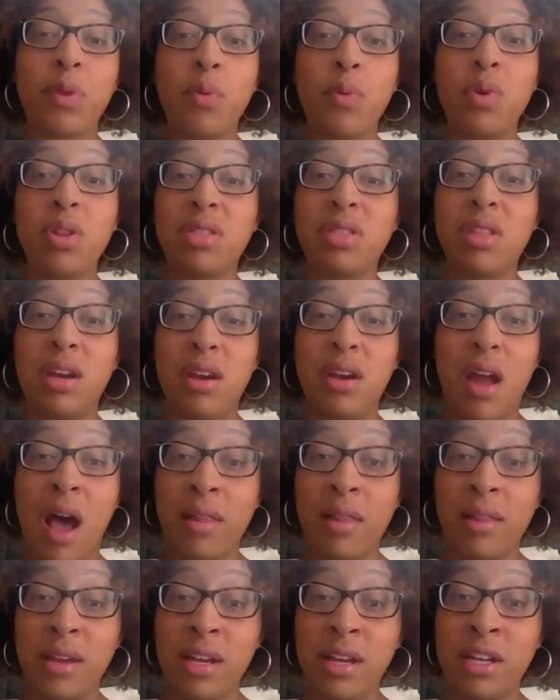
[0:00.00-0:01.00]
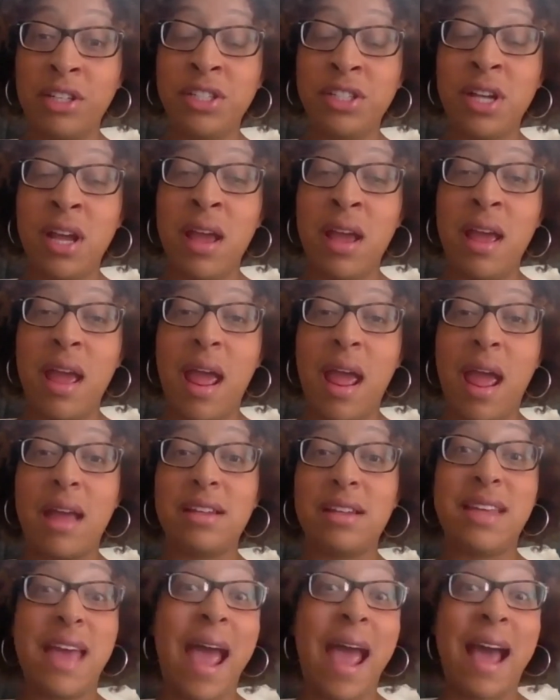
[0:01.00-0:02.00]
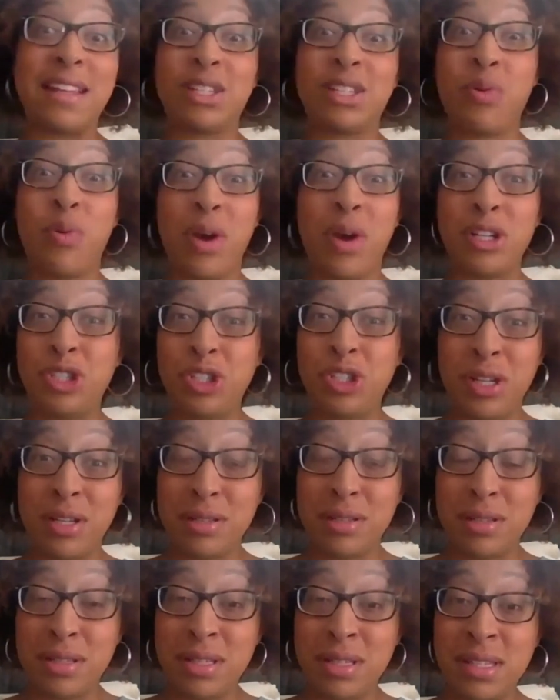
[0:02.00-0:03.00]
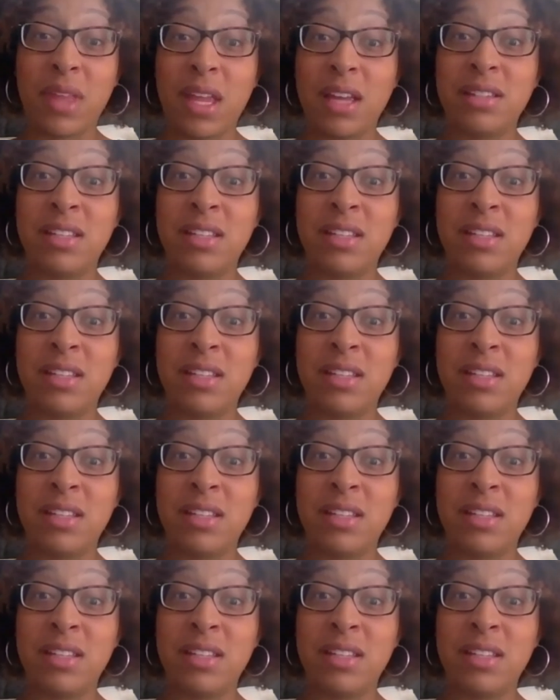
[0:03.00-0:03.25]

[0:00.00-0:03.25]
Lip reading: with the knowledge to ask questions,